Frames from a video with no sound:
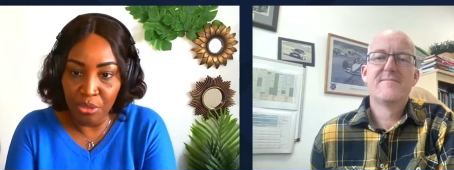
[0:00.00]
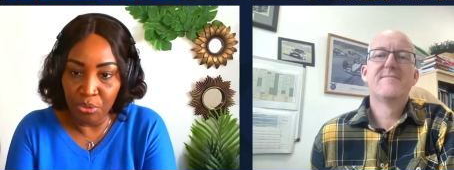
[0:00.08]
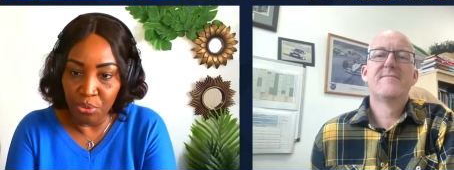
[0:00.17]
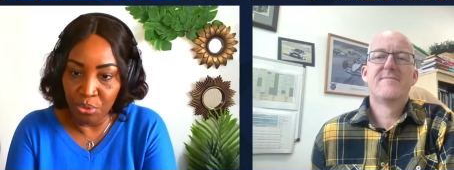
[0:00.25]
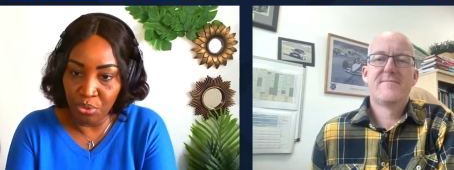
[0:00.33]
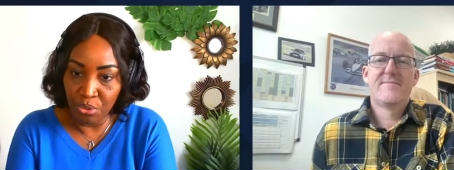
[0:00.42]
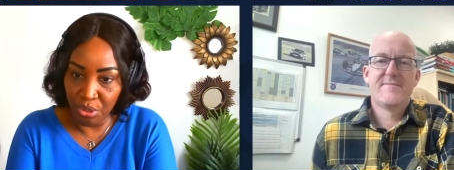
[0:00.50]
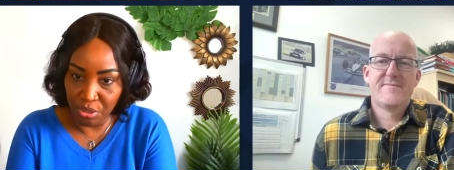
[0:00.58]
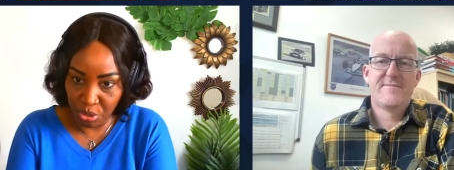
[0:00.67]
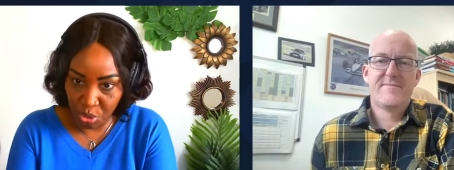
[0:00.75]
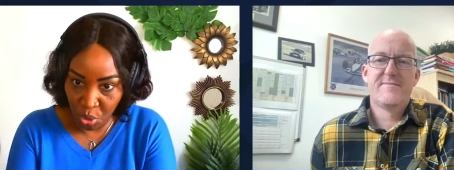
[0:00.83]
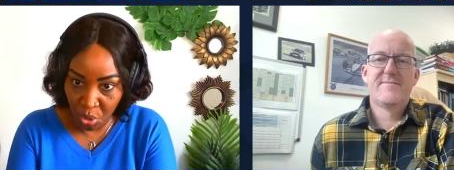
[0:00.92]
Speaker 1: through
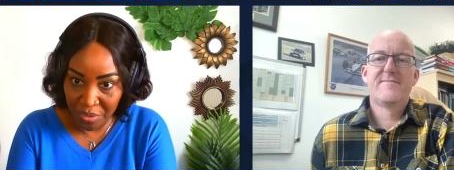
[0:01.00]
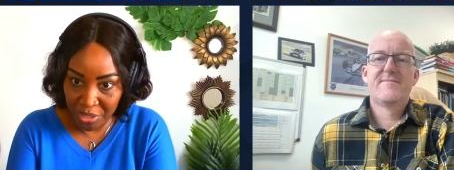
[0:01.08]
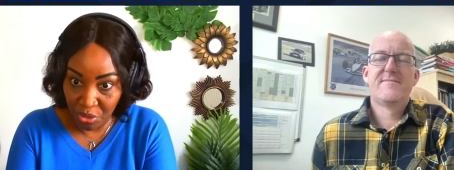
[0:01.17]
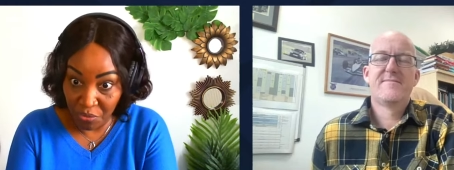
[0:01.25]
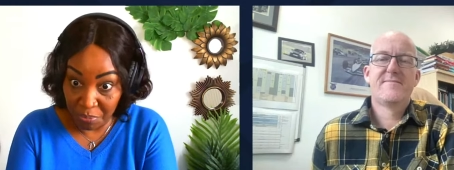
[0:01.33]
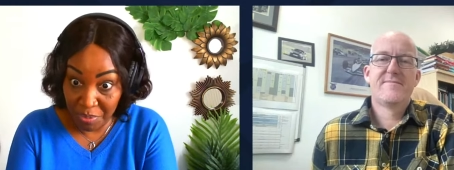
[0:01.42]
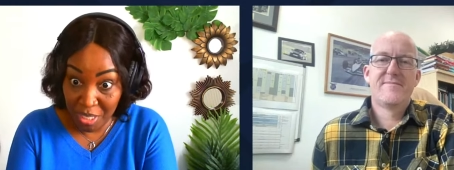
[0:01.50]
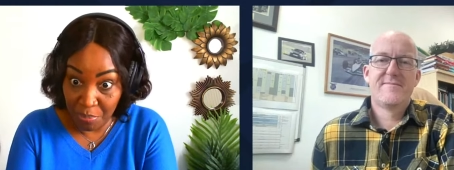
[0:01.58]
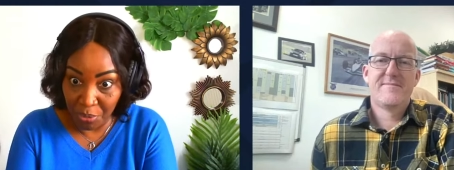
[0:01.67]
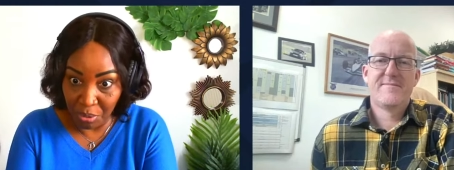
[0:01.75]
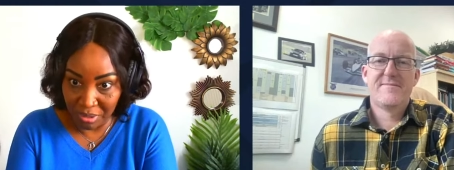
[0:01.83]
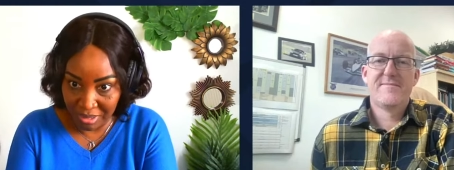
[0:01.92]
stories of
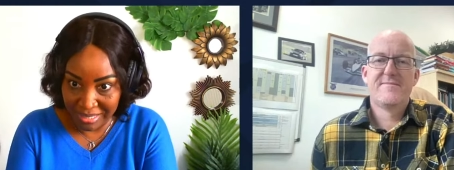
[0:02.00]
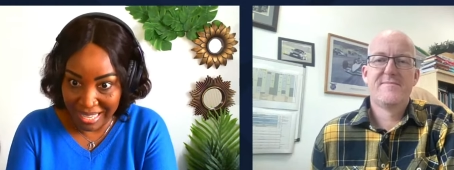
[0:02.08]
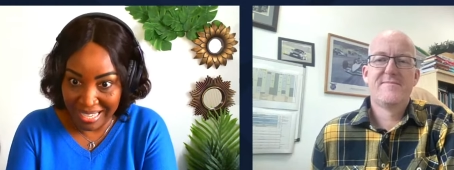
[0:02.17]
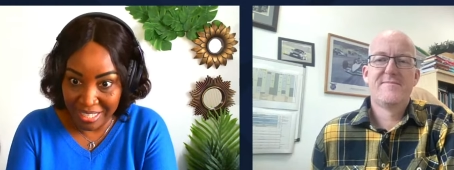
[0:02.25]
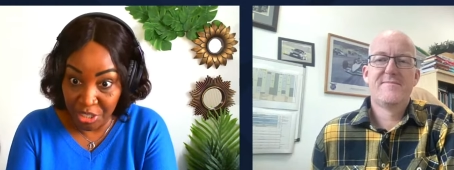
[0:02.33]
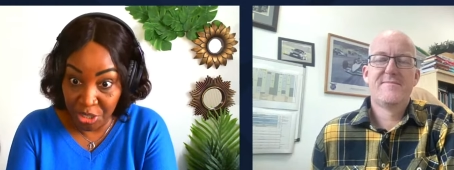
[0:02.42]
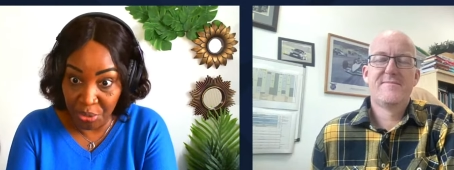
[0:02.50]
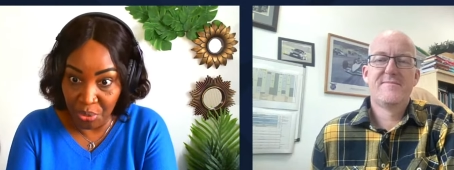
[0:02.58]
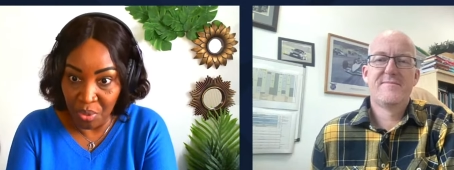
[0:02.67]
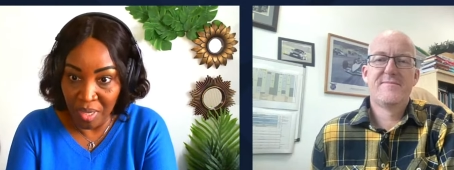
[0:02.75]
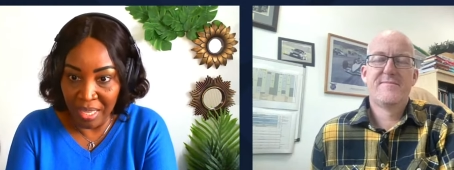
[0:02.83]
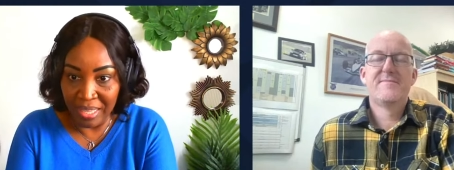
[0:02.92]
people like
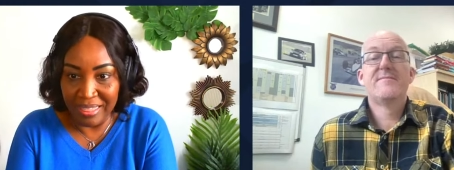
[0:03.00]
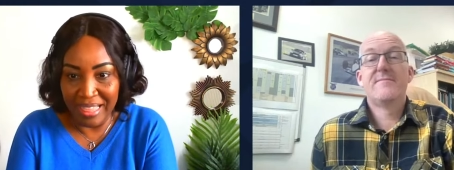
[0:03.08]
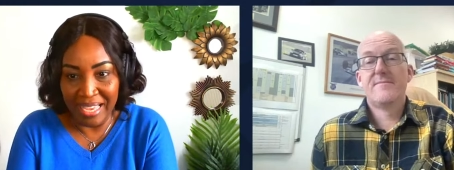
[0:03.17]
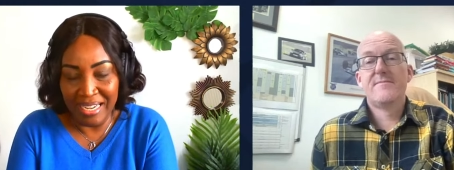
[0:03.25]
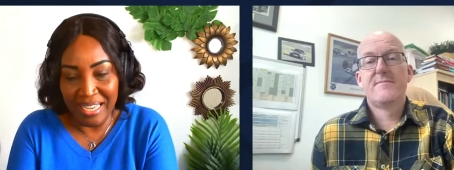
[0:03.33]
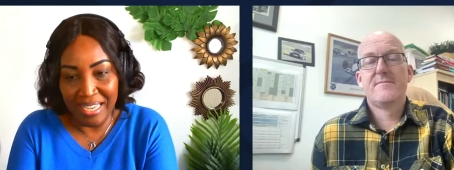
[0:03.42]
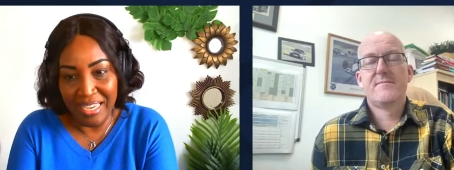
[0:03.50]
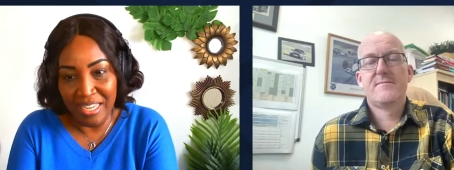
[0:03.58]
you then mm.